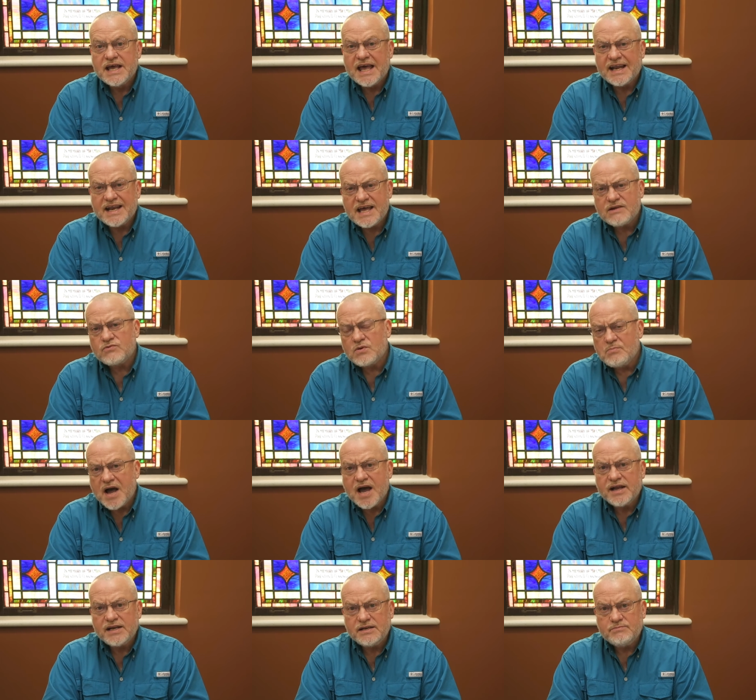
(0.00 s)
And that
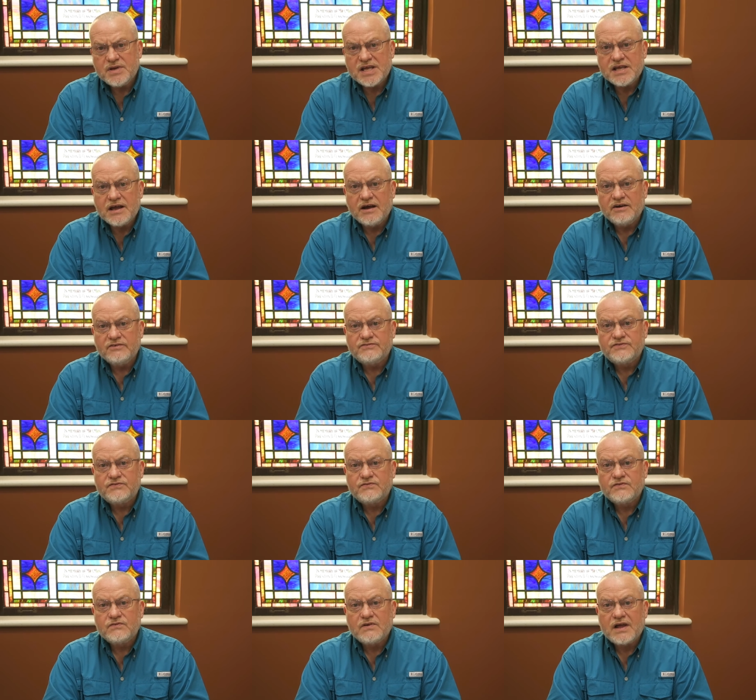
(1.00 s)
reminded me of